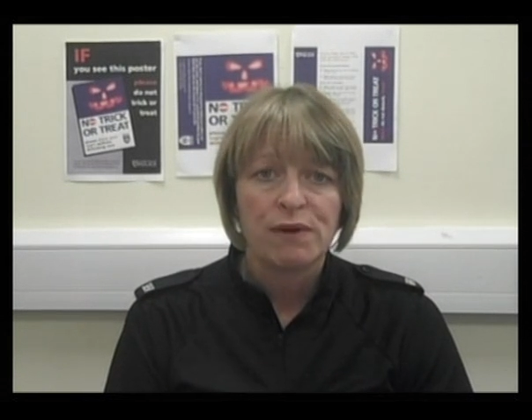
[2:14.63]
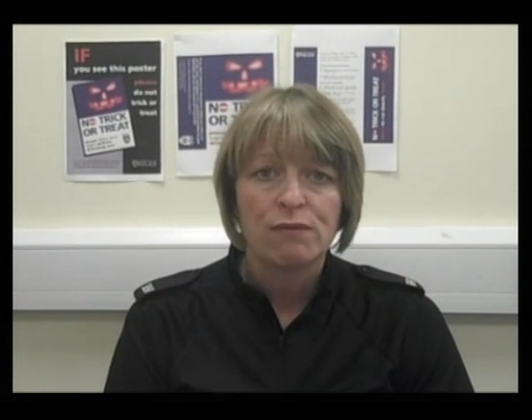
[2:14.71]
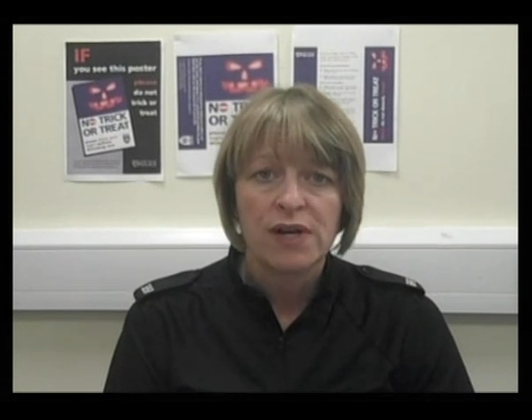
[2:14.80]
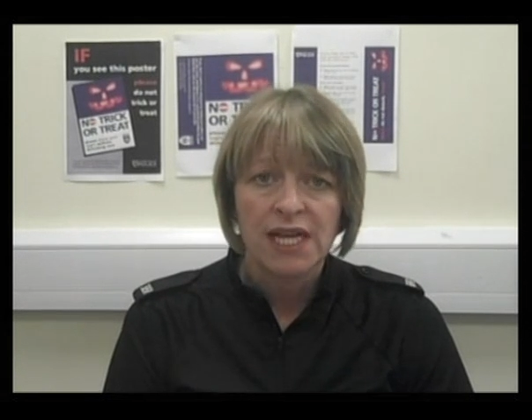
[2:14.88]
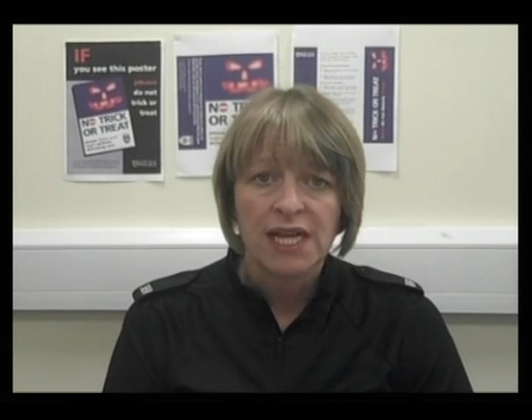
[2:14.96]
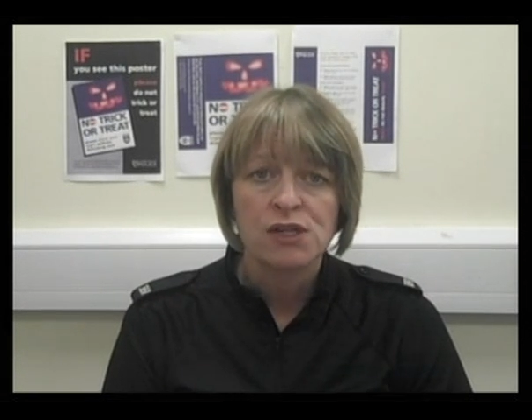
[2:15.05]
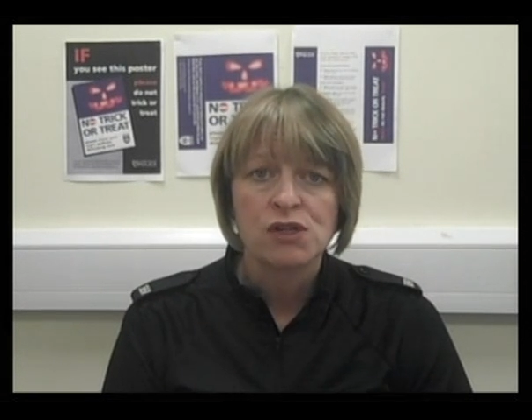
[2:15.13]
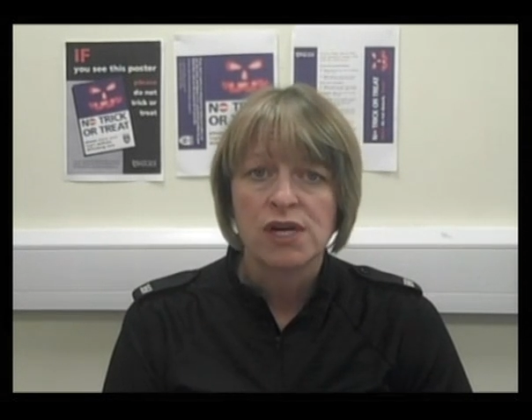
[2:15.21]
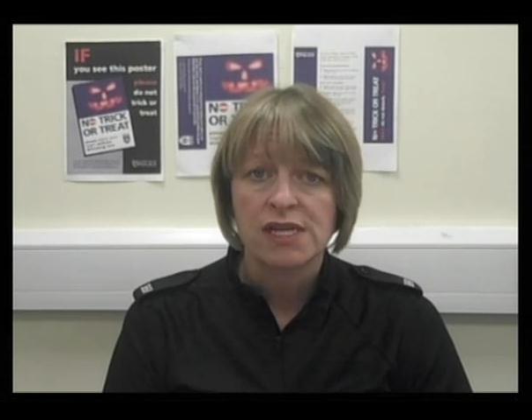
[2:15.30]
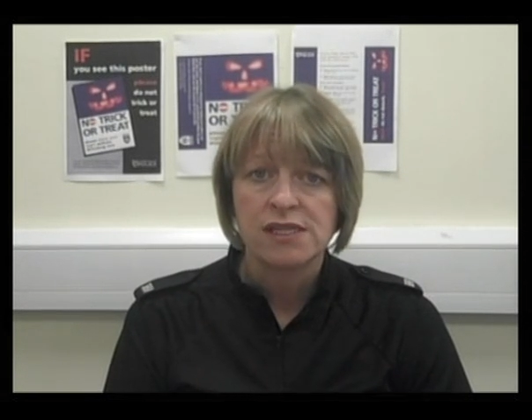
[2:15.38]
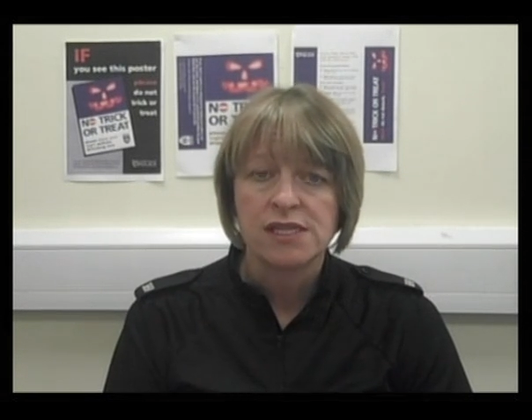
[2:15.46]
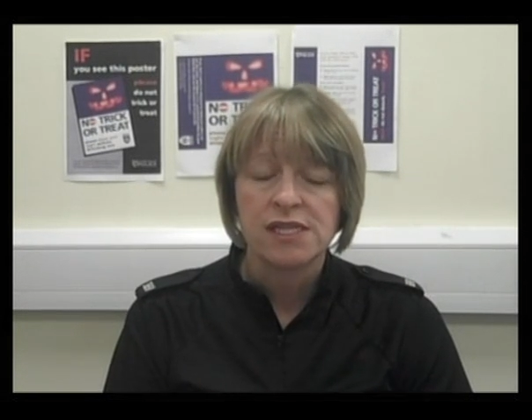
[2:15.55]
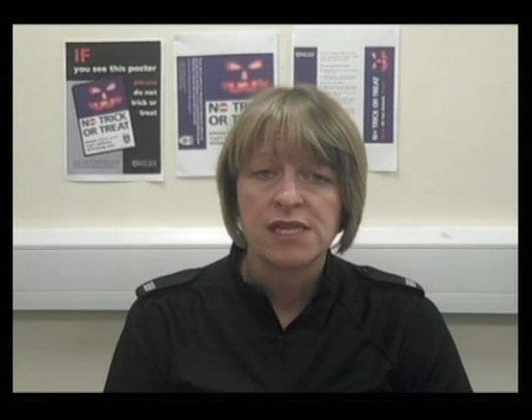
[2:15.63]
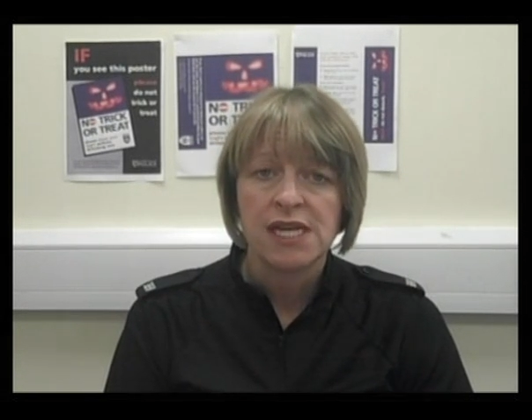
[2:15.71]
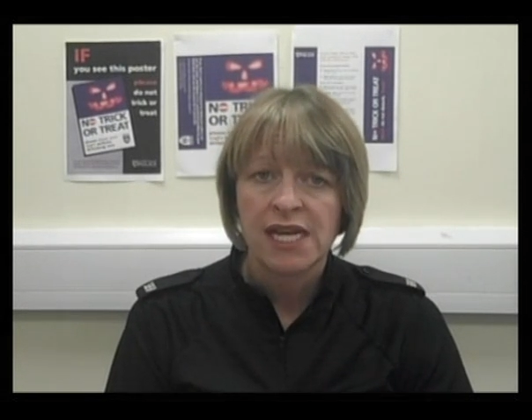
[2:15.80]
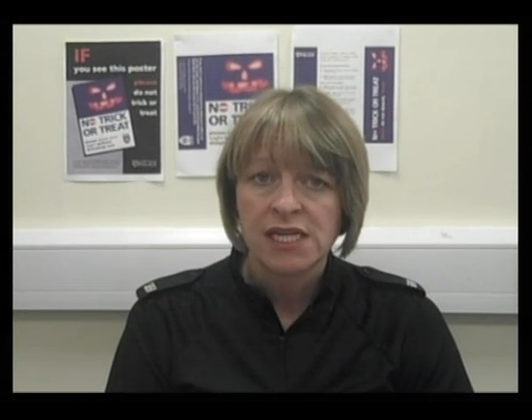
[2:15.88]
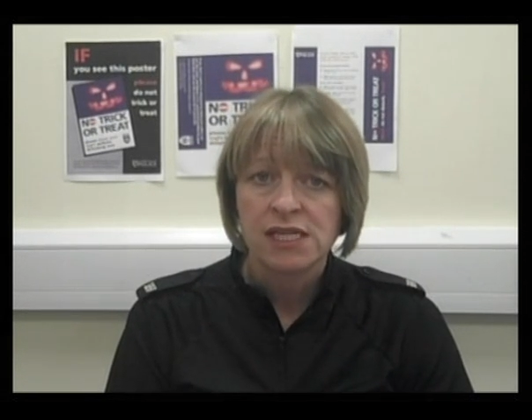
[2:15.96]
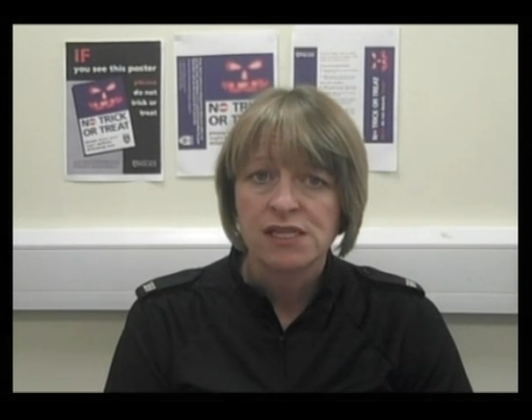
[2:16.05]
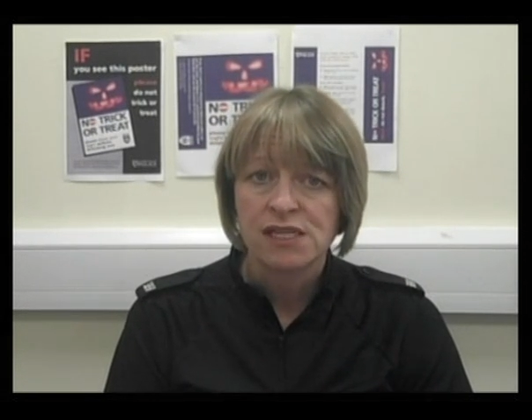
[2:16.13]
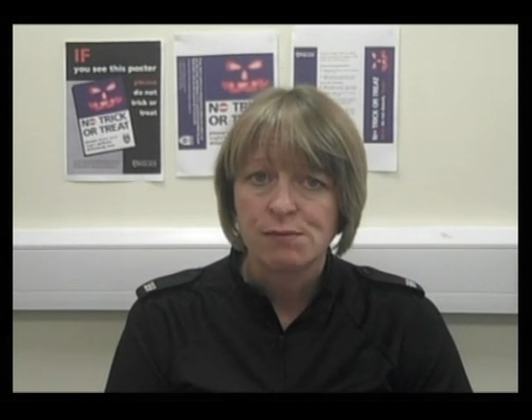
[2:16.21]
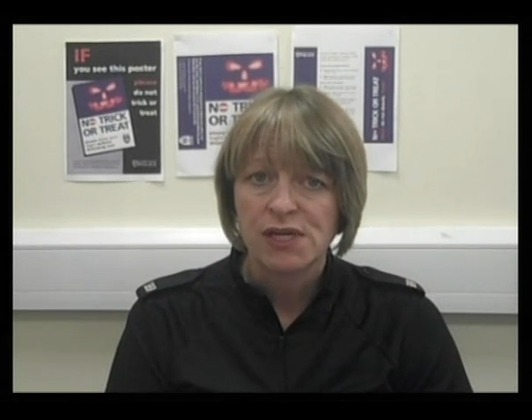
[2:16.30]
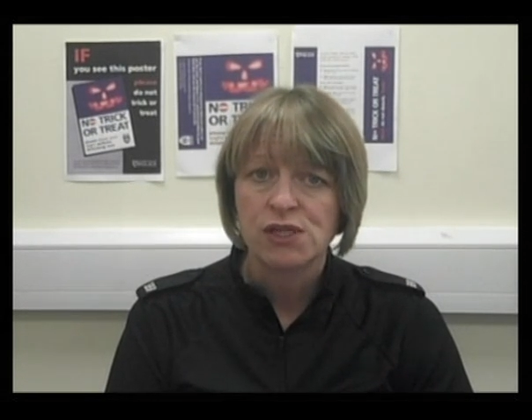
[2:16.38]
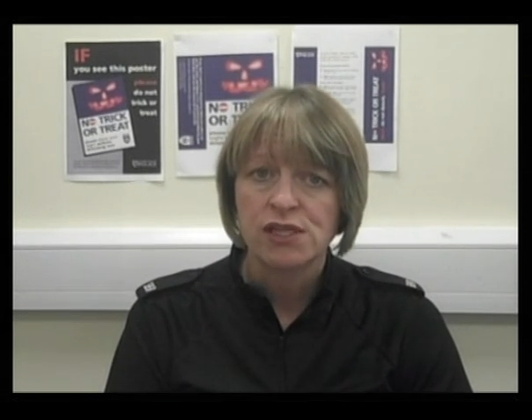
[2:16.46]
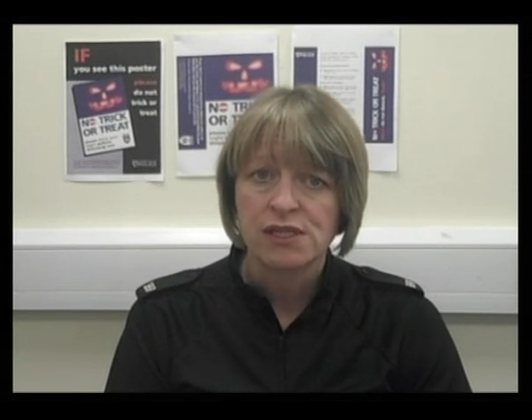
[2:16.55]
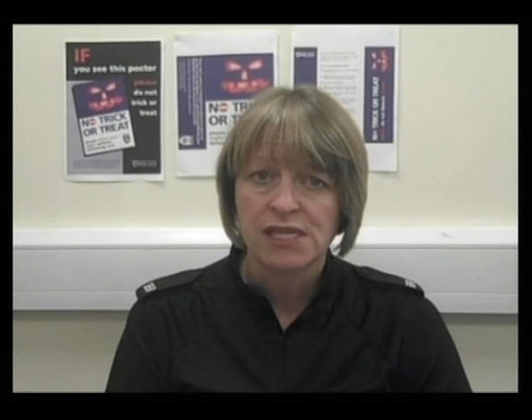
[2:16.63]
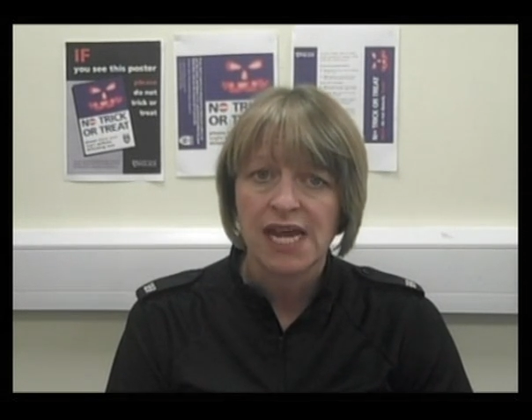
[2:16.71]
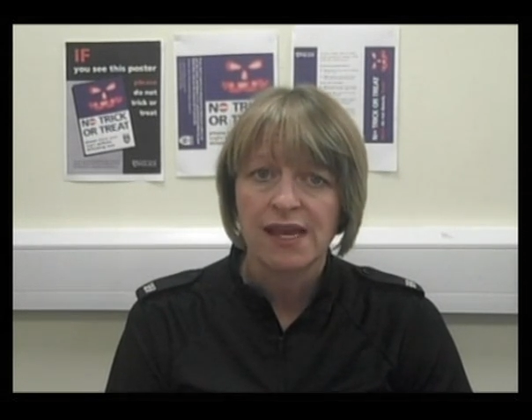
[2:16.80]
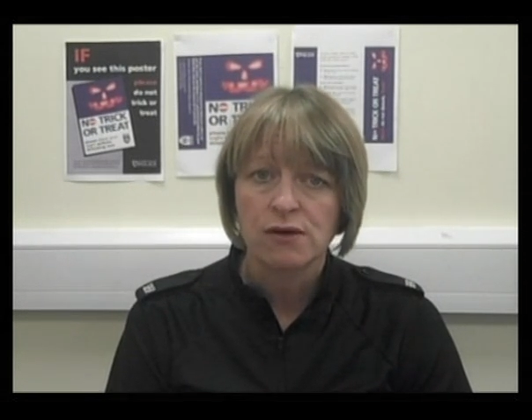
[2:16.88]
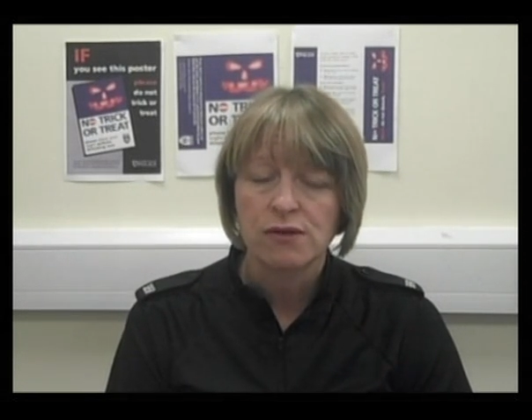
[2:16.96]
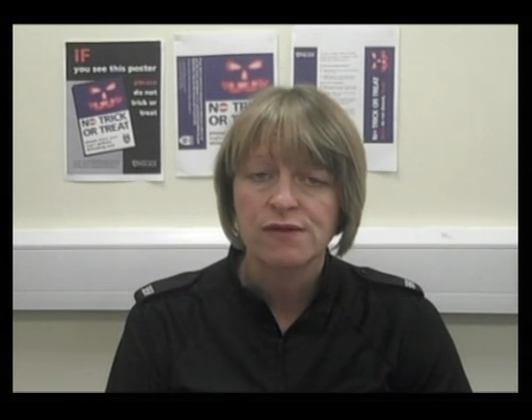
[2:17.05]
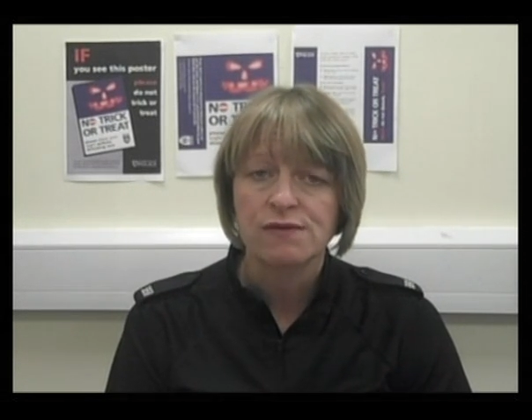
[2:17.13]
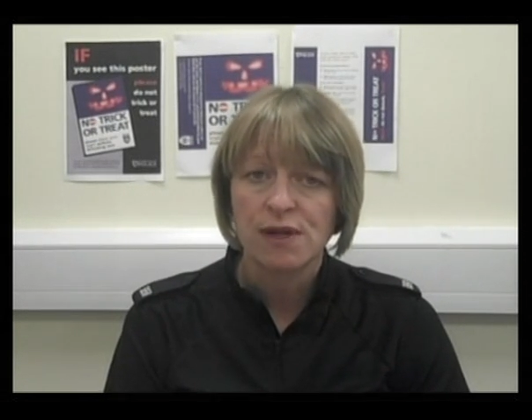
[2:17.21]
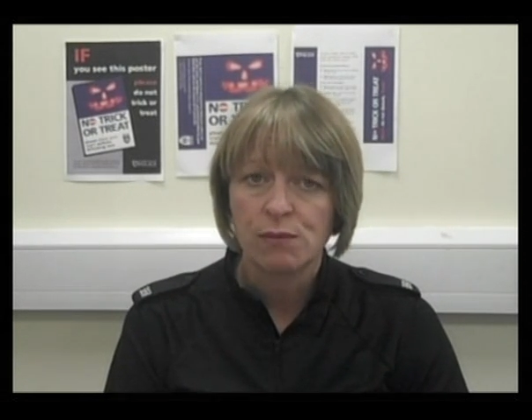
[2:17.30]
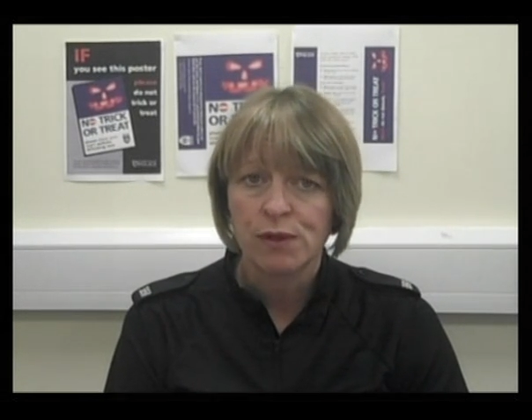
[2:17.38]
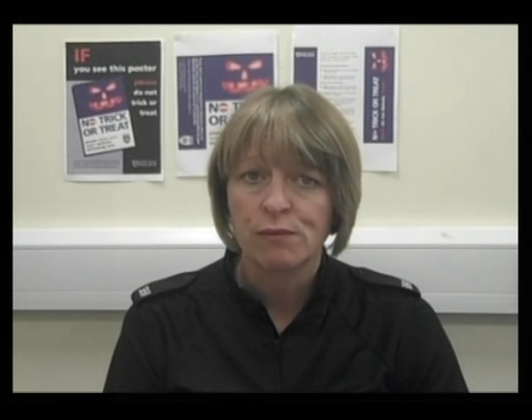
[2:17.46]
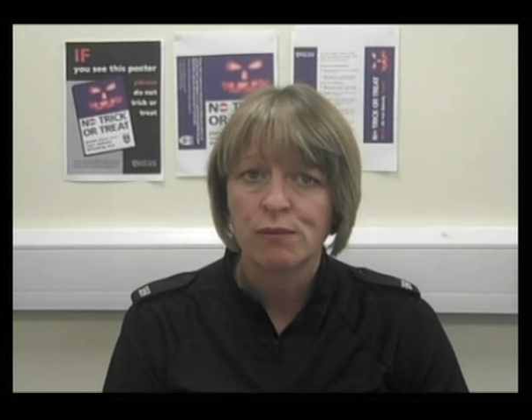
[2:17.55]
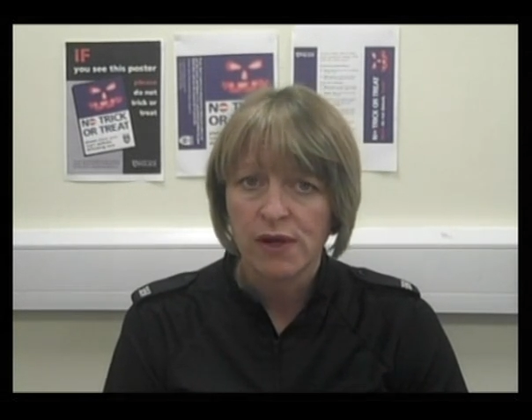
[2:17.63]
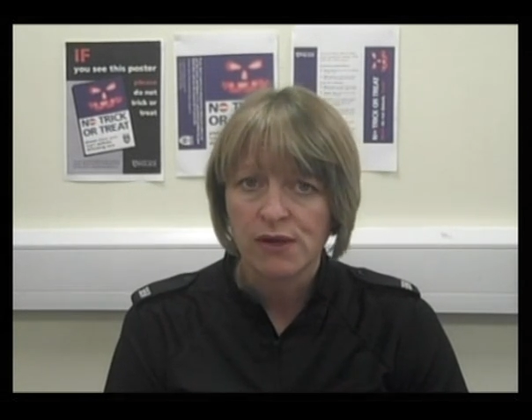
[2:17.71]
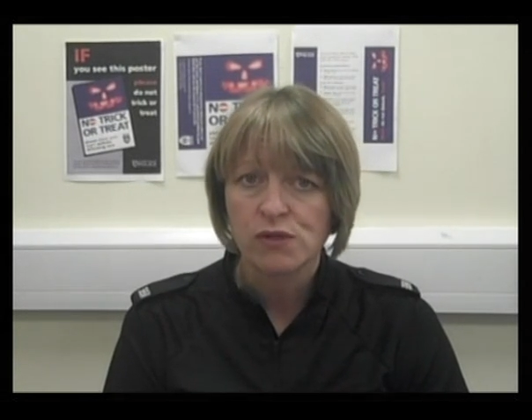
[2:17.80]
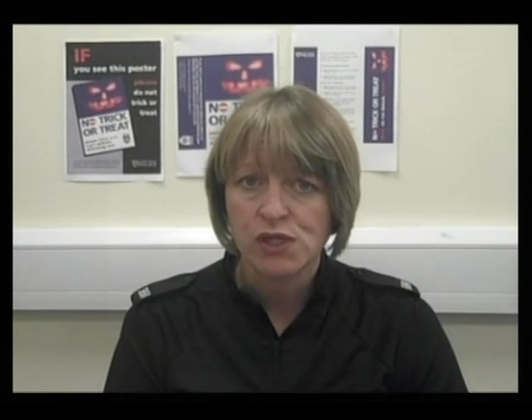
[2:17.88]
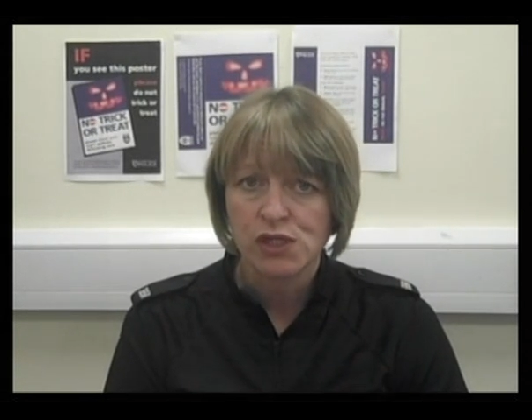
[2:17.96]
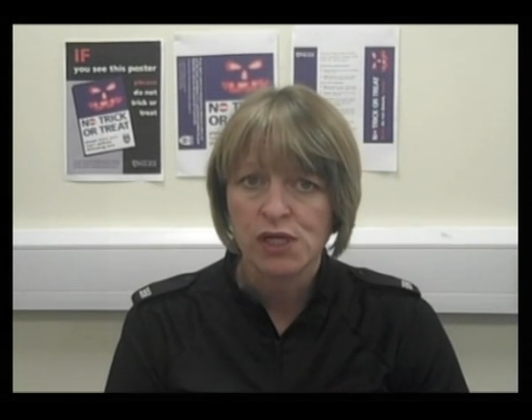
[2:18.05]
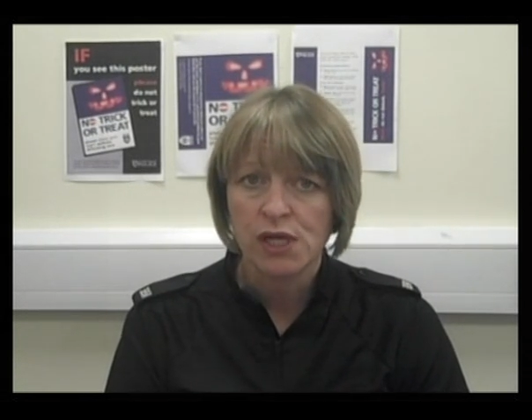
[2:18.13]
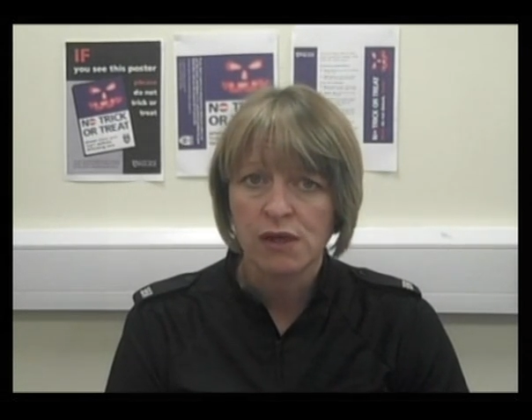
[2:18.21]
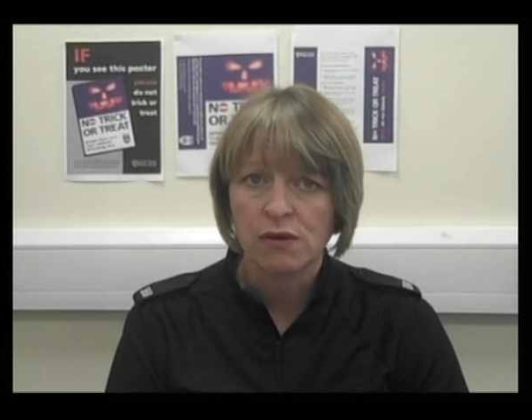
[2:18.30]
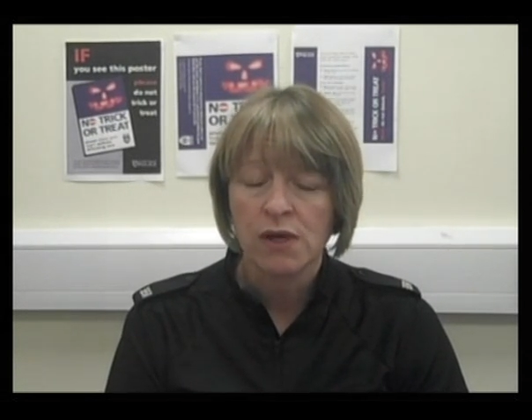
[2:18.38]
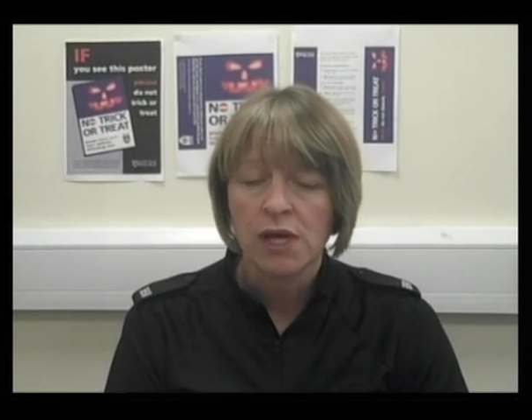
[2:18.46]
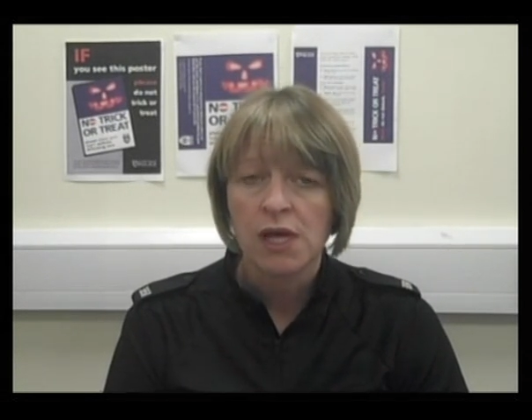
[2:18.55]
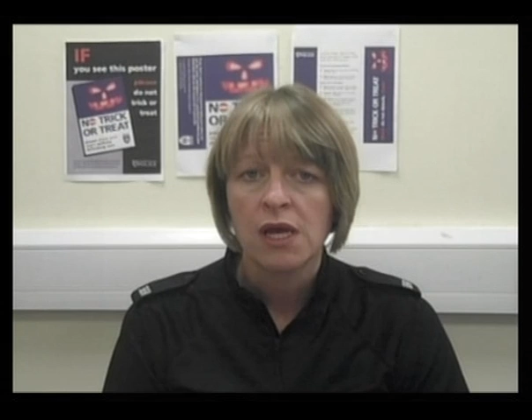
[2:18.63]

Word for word: be really interested in any suspicious sales if someone approaches you